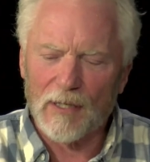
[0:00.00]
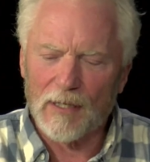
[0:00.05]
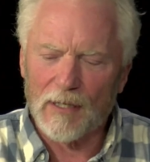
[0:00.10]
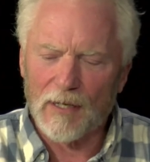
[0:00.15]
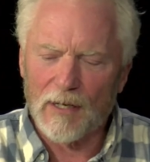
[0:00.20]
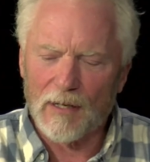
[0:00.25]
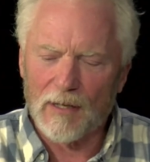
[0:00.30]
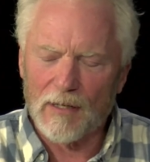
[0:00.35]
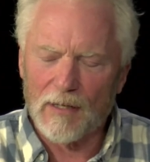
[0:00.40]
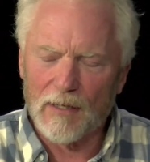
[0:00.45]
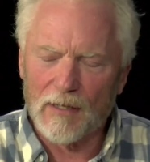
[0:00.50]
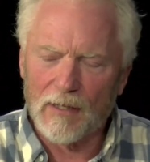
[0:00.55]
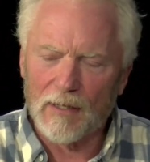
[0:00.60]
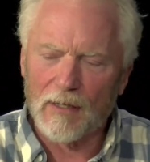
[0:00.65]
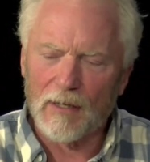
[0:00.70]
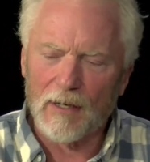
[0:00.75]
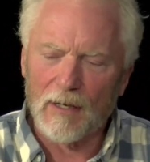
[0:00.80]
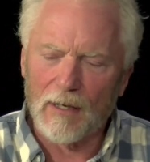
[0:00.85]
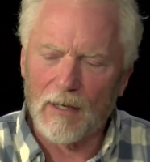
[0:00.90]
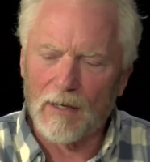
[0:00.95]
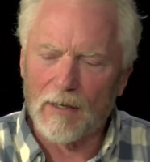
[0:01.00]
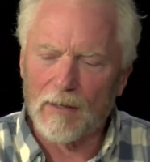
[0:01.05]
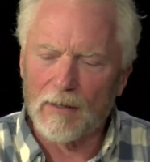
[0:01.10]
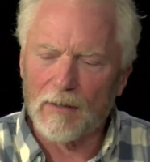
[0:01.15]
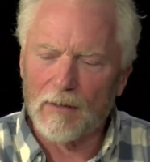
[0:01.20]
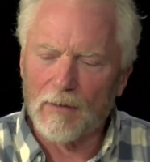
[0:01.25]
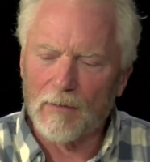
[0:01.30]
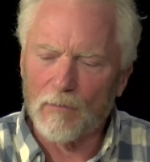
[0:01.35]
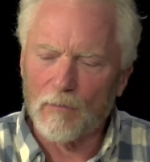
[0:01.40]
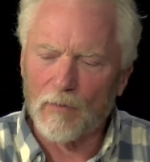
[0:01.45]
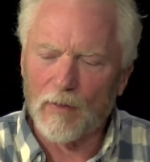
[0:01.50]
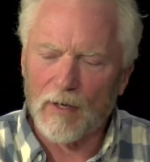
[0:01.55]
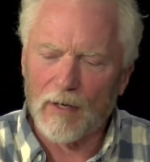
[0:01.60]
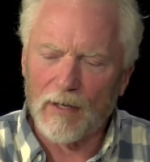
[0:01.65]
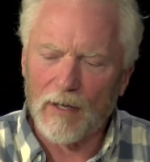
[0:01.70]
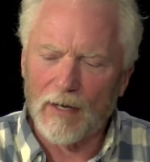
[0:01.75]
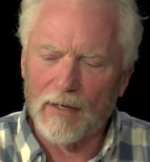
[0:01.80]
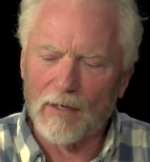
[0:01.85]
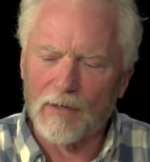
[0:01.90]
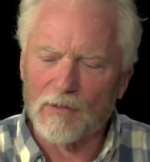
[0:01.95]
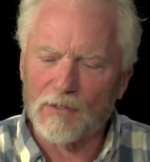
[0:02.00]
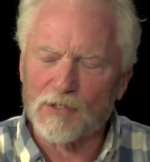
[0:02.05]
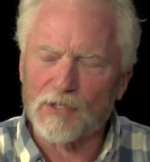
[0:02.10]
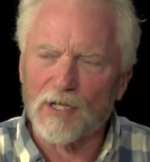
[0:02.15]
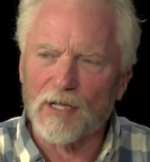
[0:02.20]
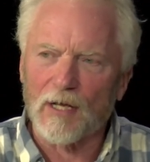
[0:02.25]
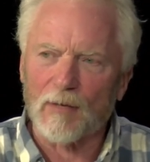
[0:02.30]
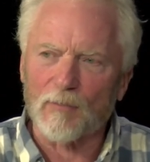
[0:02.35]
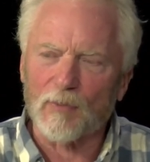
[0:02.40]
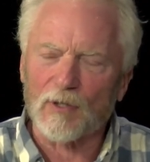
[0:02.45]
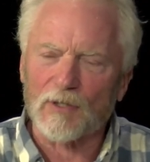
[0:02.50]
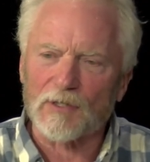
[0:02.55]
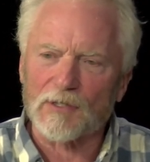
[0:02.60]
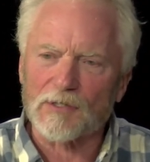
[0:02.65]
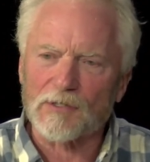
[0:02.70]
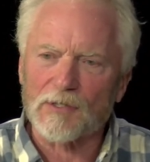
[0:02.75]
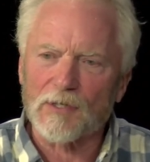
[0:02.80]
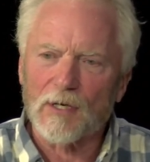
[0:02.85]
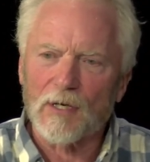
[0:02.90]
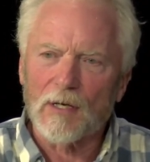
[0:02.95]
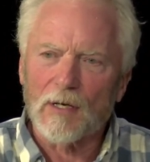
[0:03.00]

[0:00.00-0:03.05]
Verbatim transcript: in the uh, that I noticed in that book is